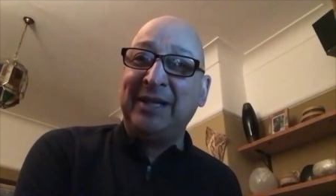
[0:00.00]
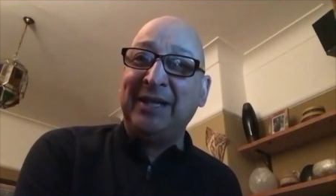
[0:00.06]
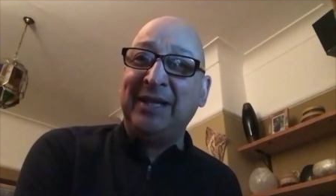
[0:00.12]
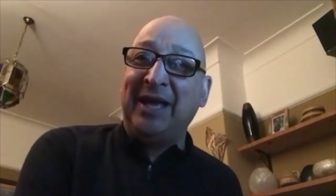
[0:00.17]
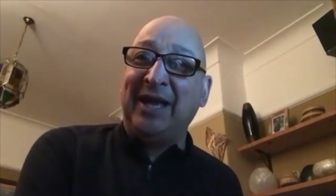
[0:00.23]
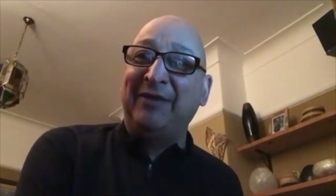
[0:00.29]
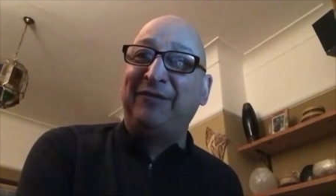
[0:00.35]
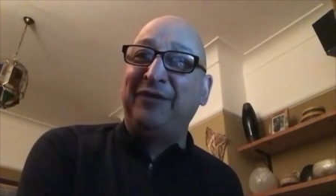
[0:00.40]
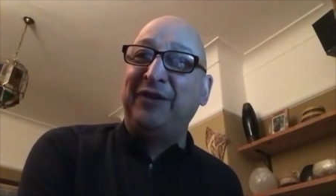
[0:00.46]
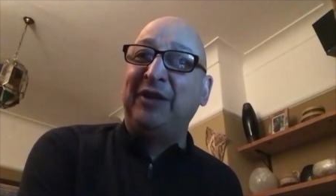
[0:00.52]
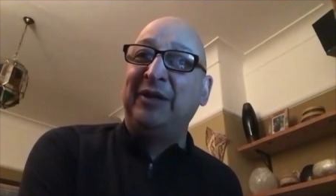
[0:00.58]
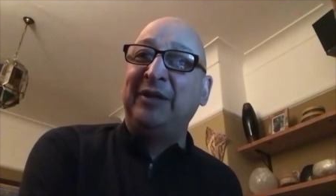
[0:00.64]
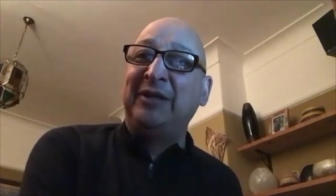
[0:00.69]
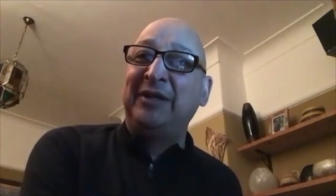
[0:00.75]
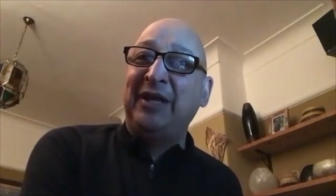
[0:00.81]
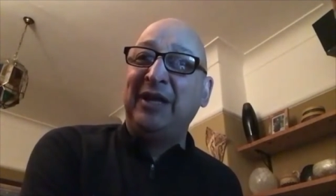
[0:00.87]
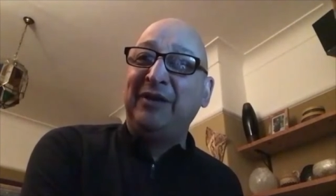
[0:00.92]
and for
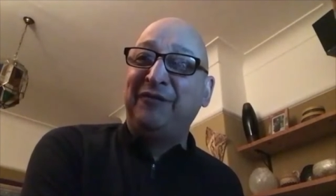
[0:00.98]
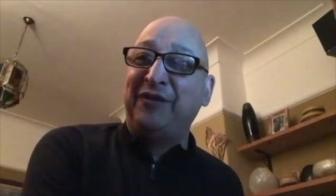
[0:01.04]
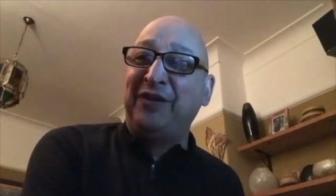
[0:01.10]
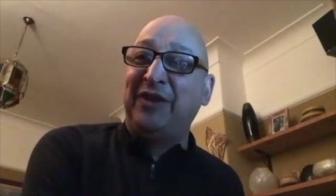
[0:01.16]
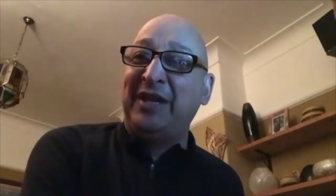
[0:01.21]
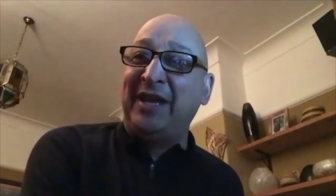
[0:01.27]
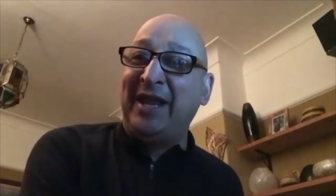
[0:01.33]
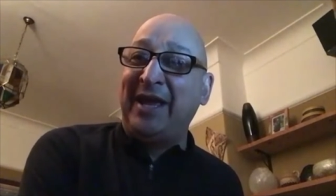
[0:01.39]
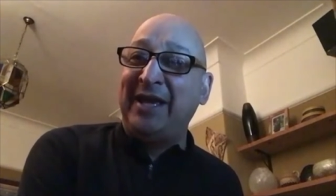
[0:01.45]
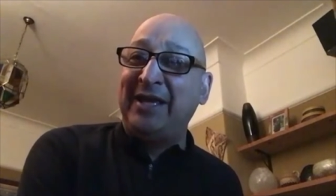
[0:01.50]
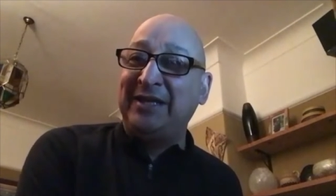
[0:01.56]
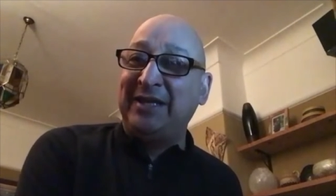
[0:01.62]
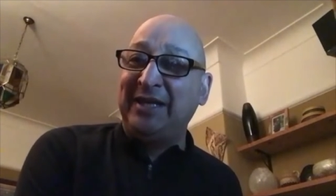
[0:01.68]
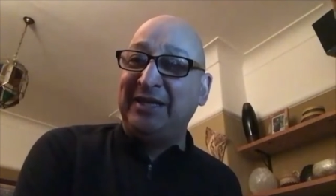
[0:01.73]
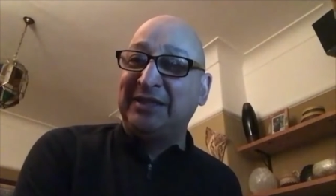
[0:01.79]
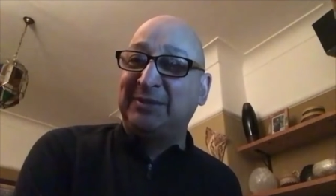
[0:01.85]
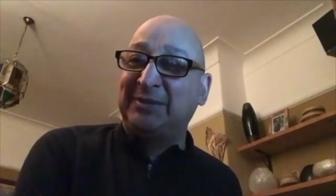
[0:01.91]
the for the there
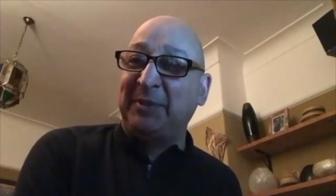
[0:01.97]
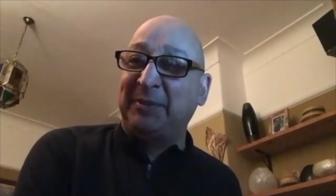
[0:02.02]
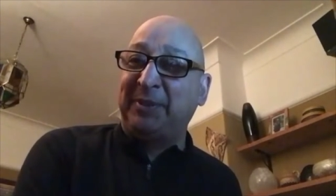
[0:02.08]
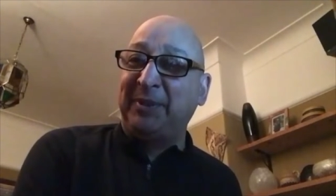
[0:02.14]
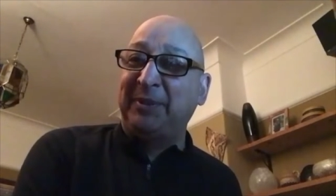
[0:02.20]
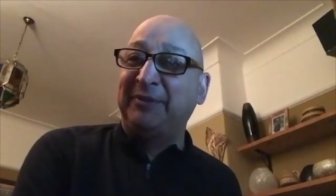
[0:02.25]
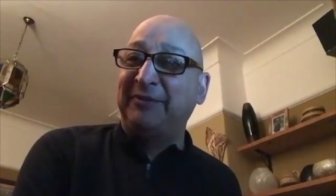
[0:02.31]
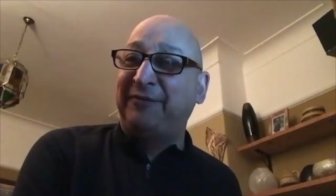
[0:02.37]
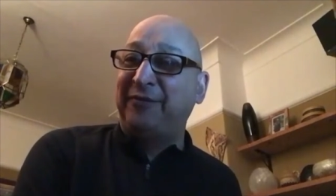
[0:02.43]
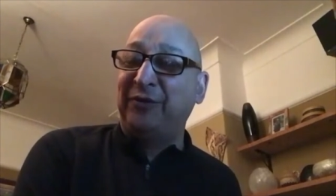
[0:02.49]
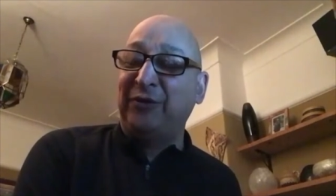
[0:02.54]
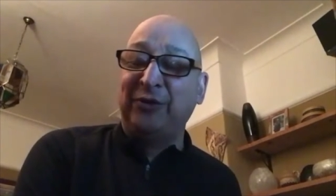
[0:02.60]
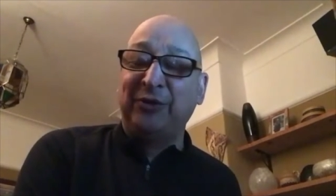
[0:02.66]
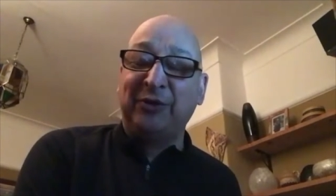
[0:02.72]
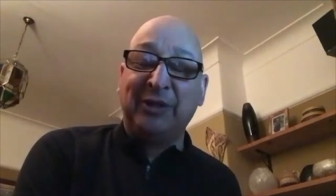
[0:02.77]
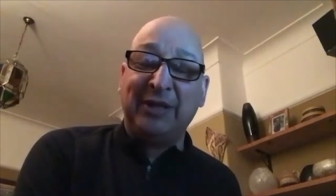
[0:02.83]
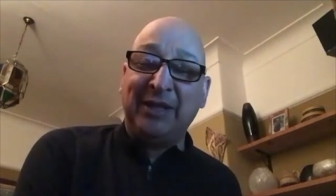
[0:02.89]
needs to be put
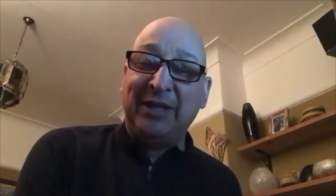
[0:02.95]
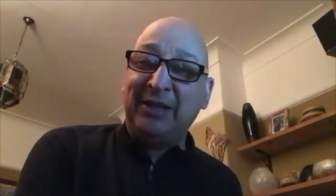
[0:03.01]
before